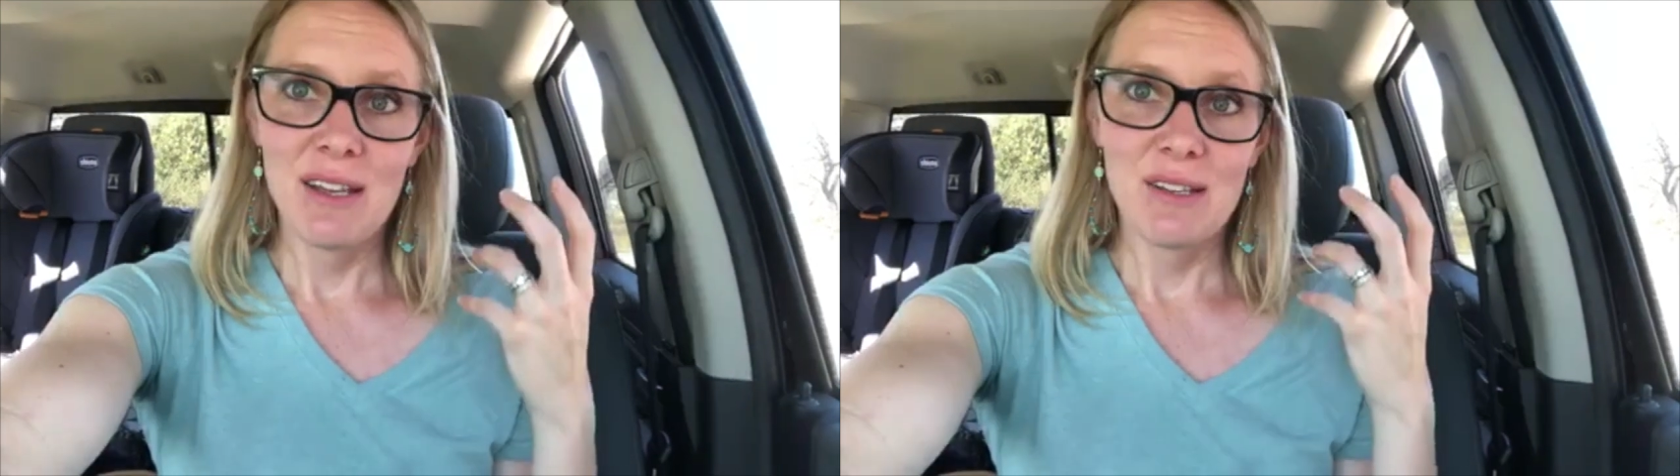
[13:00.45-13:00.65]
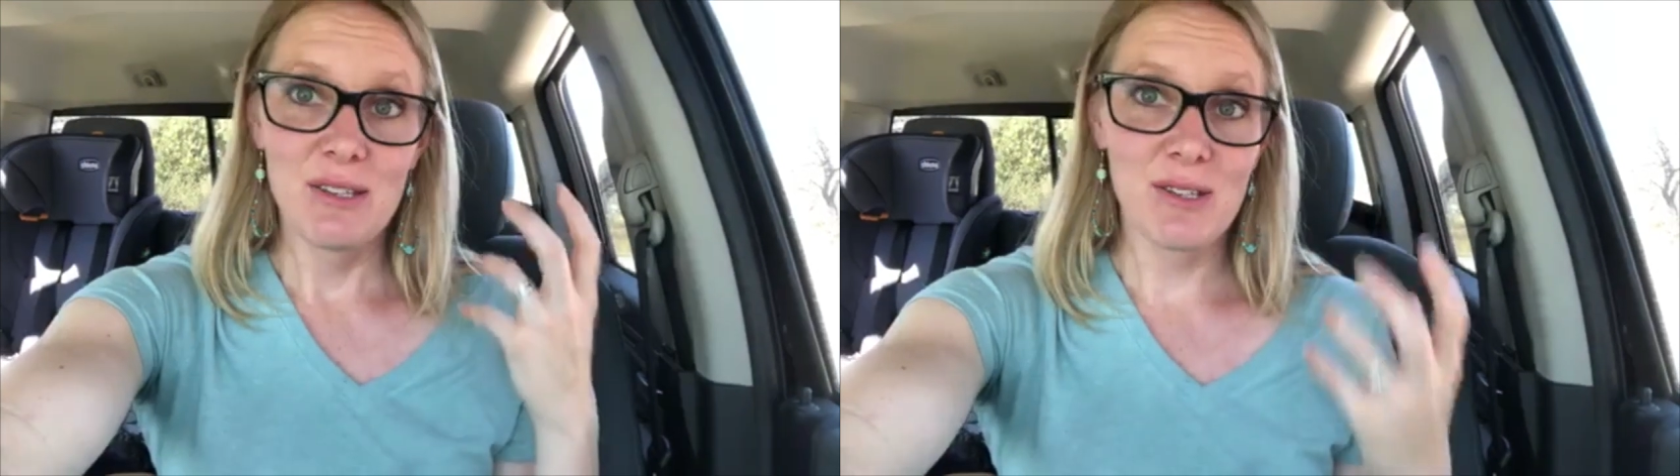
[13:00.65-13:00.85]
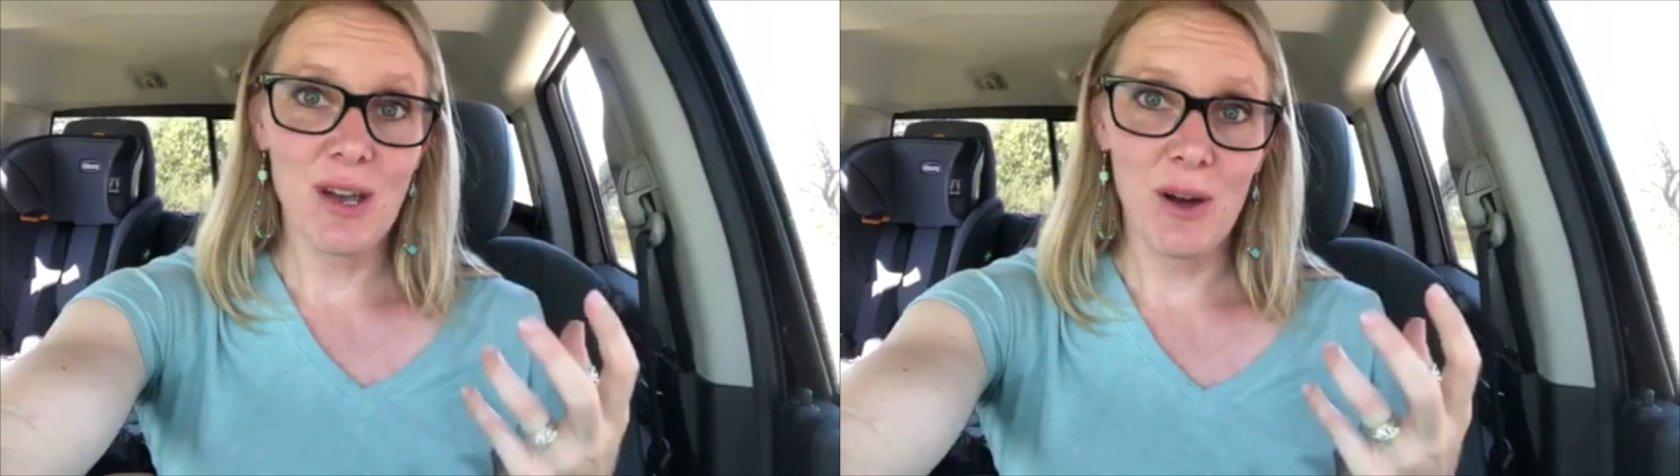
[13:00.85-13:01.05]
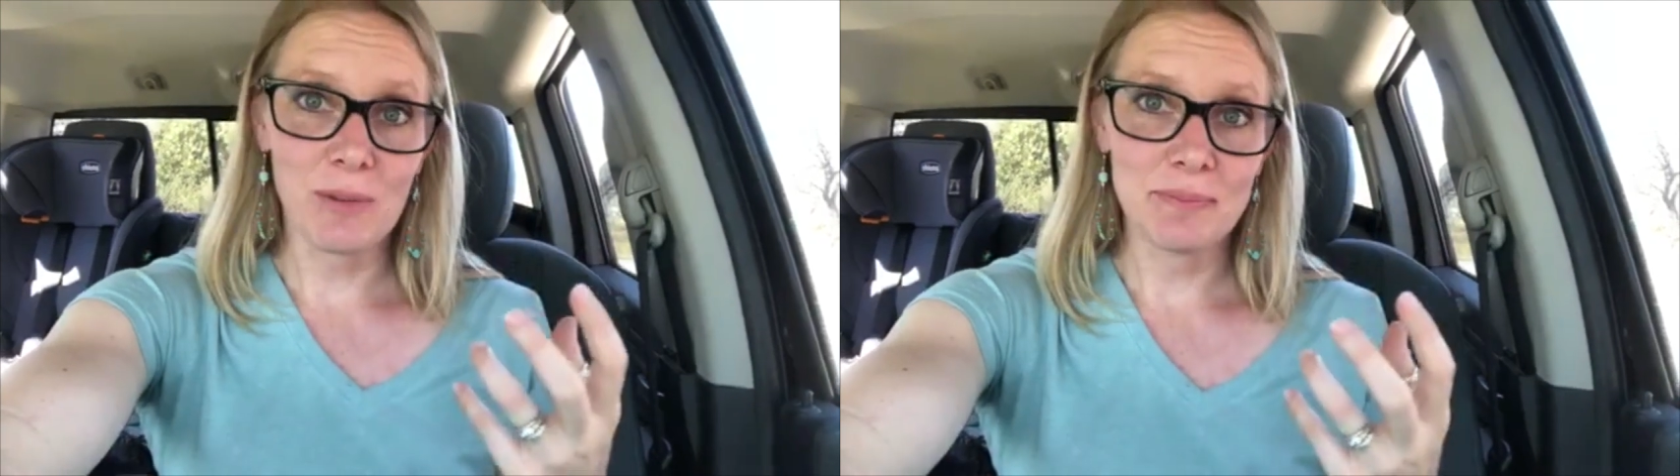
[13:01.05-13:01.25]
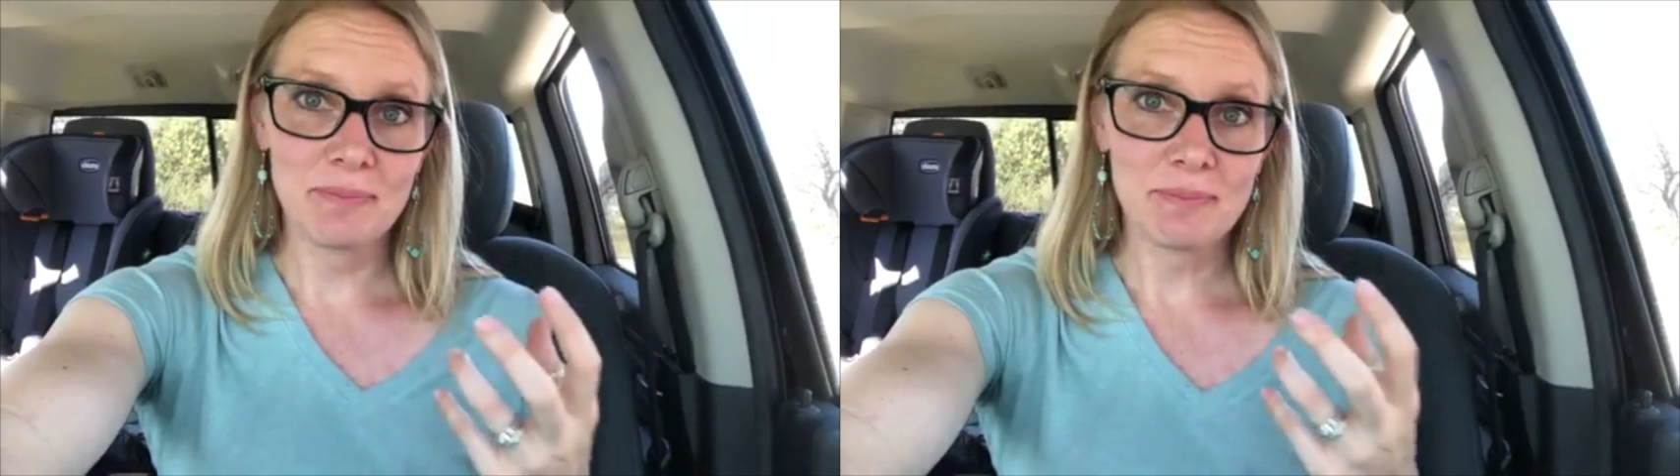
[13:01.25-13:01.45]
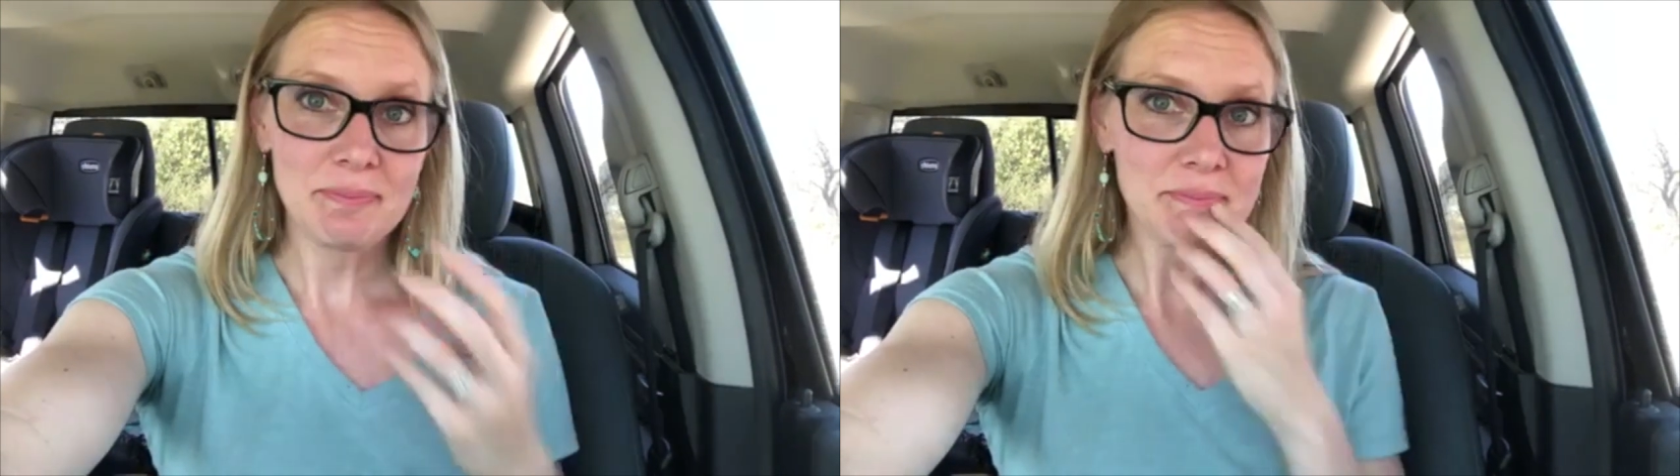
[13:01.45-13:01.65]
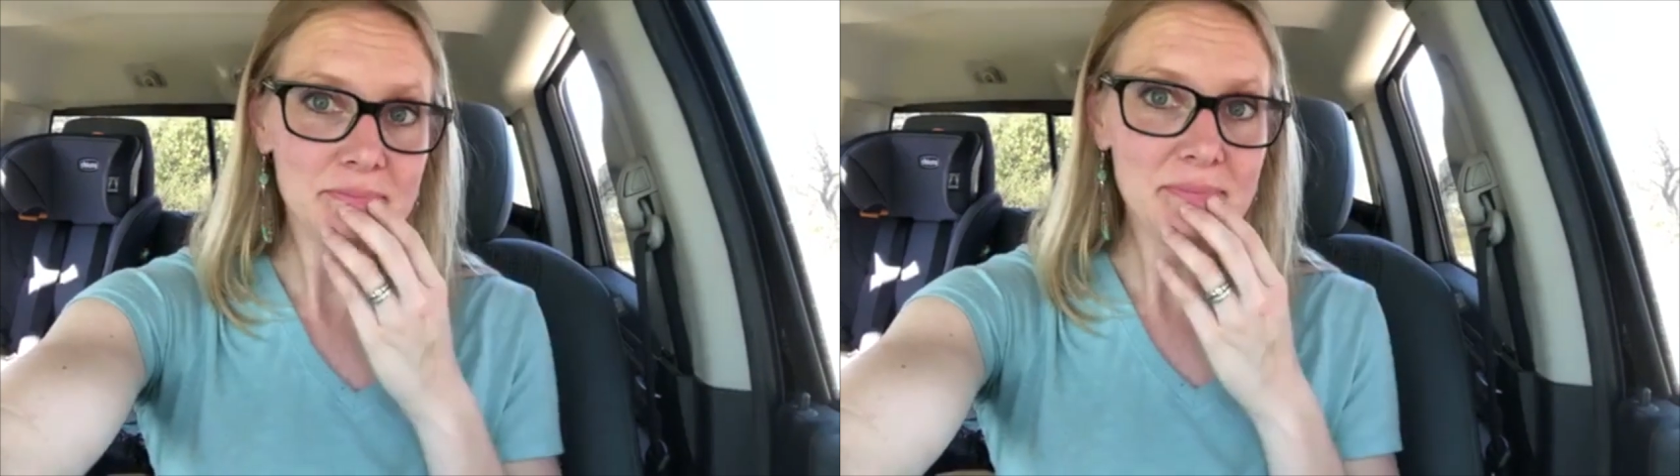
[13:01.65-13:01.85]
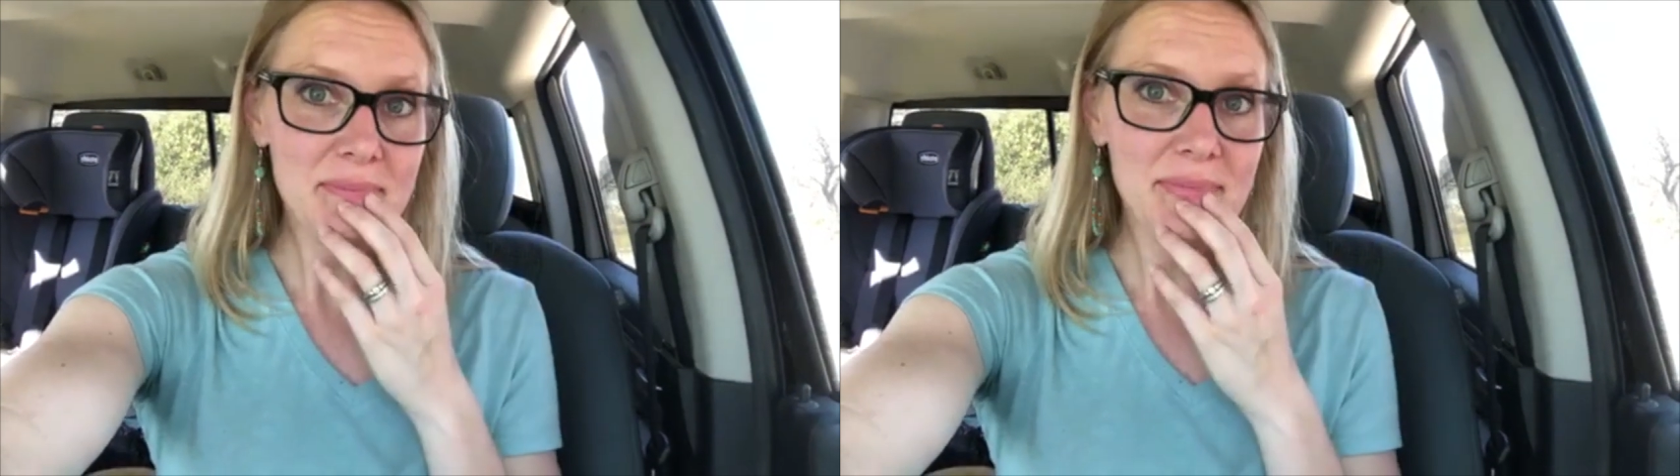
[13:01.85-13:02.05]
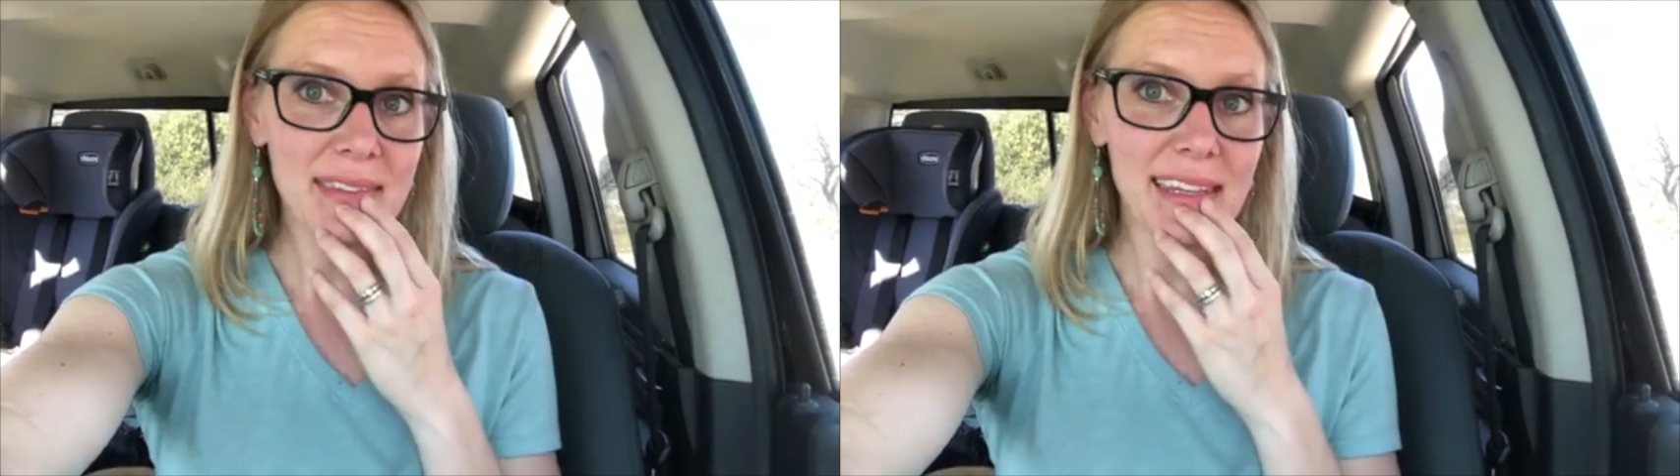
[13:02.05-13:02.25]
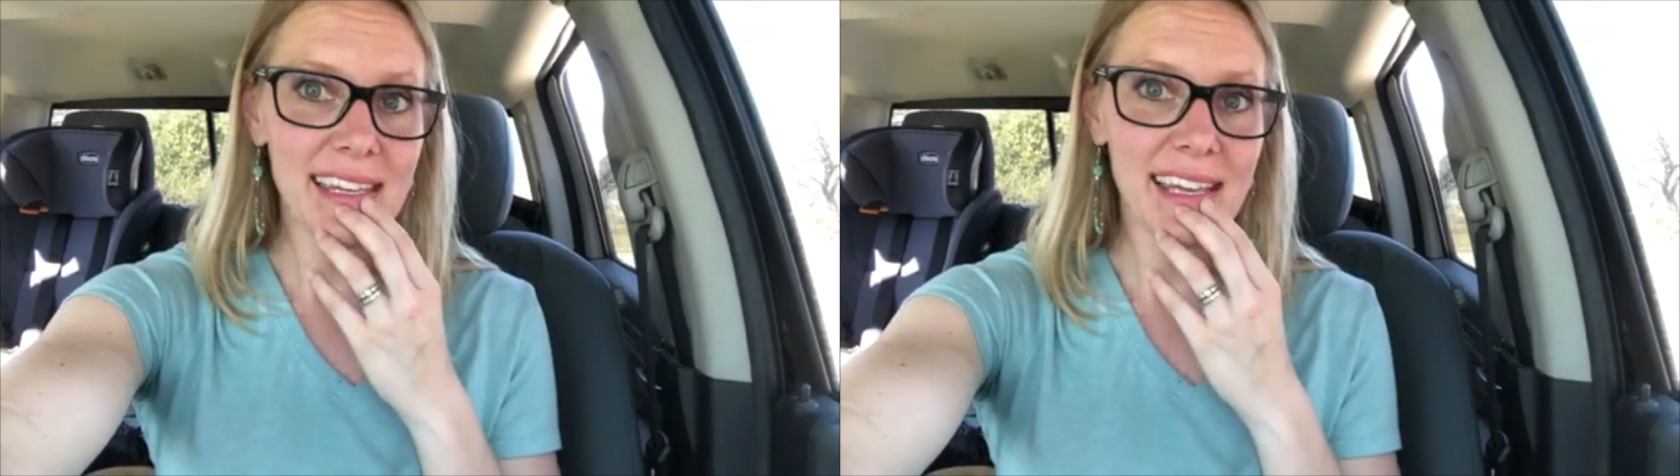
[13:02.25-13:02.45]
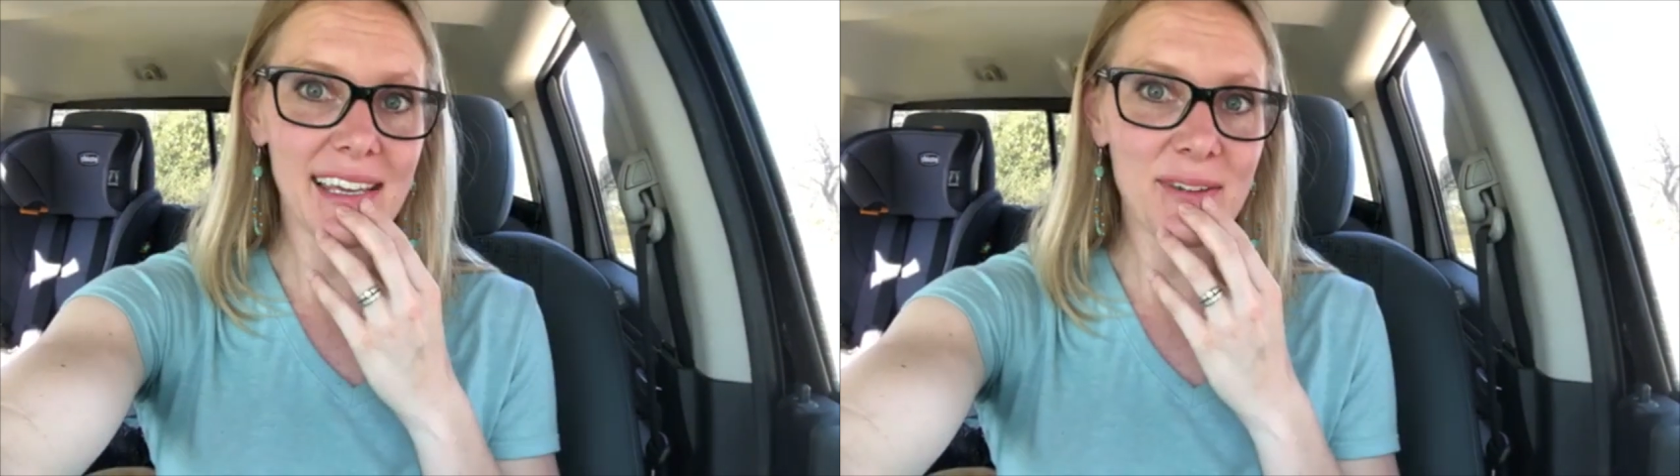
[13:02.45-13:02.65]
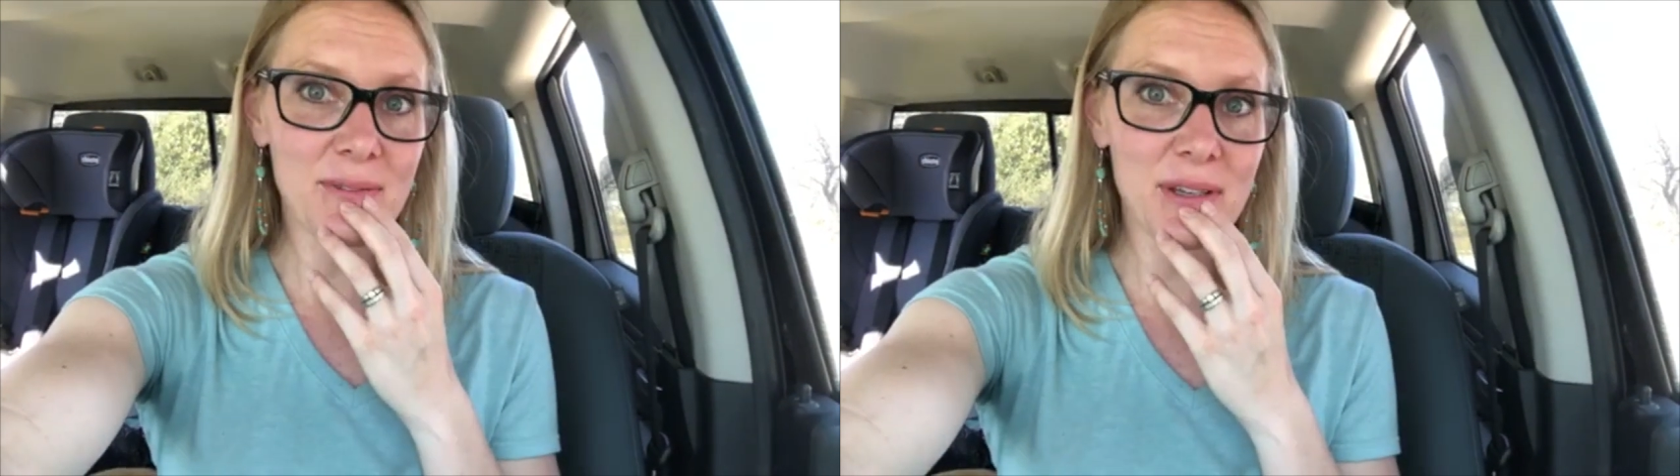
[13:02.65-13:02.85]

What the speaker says: So, if